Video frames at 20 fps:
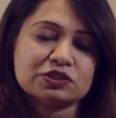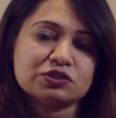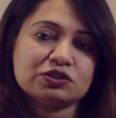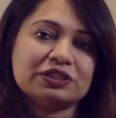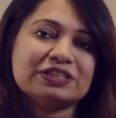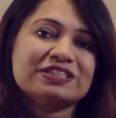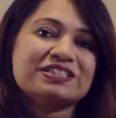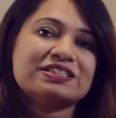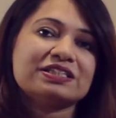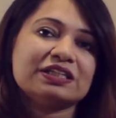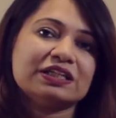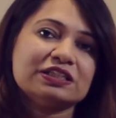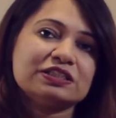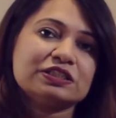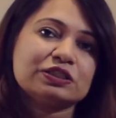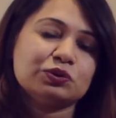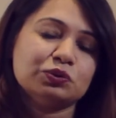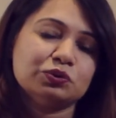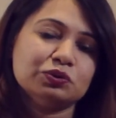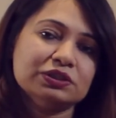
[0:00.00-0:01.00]
So in the state
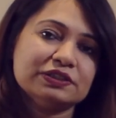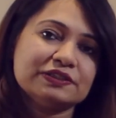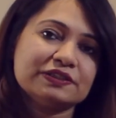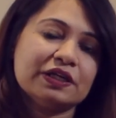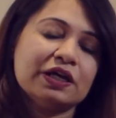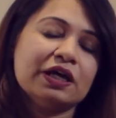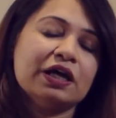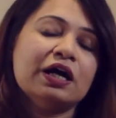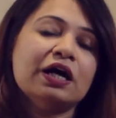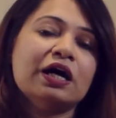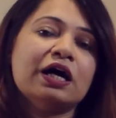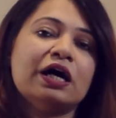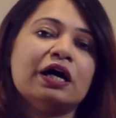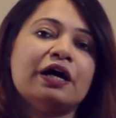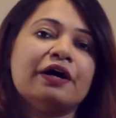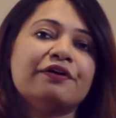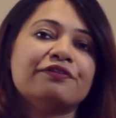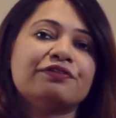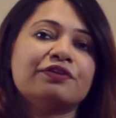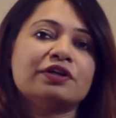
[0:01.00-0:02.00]
schools,
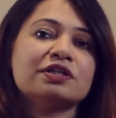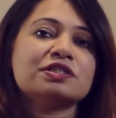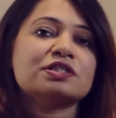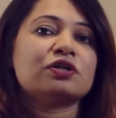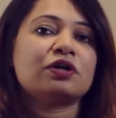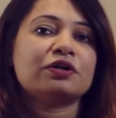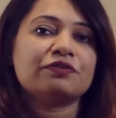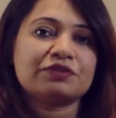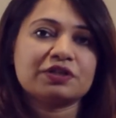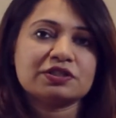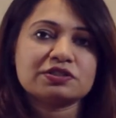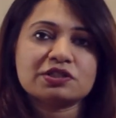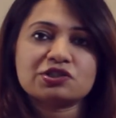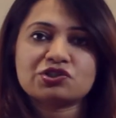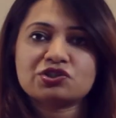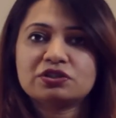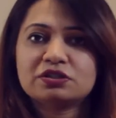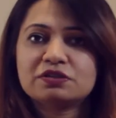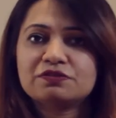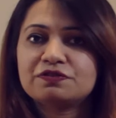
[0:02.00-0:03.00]
uh, there is a lot of
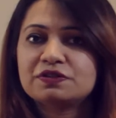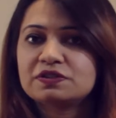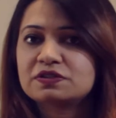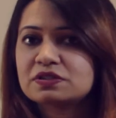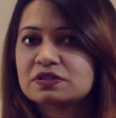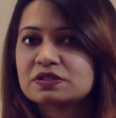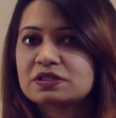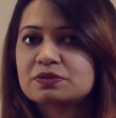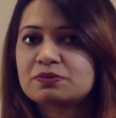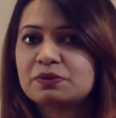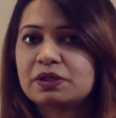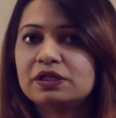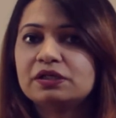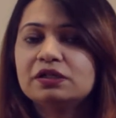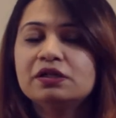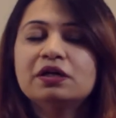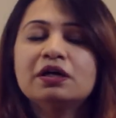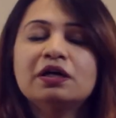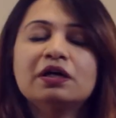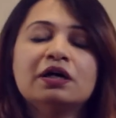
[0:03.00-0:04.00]
concession in the faces as
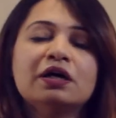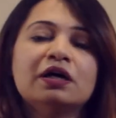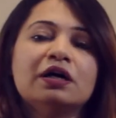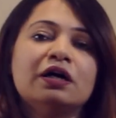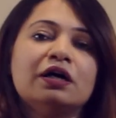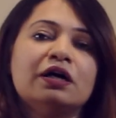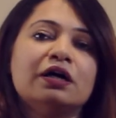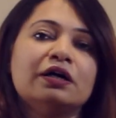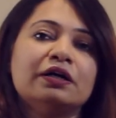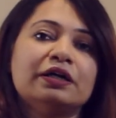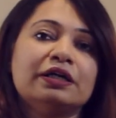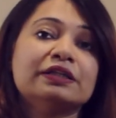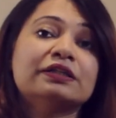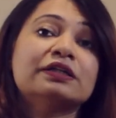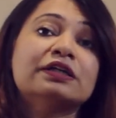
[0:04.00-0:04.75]
well uh, in the